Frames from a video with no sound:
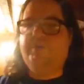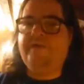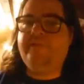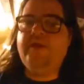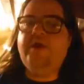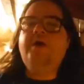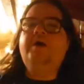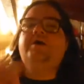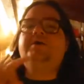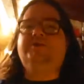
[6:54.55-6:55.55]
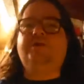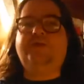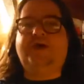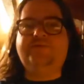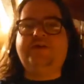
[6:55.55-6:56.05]
month.
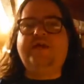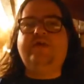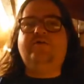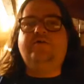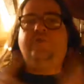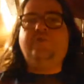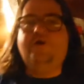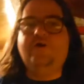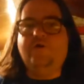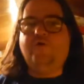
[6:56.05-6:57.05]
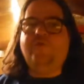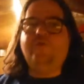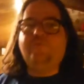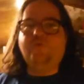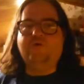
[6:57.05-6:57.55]
Sometimes they get it on the 3rd or on
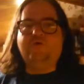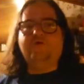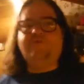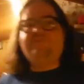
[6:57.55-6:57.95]
the 4th or on the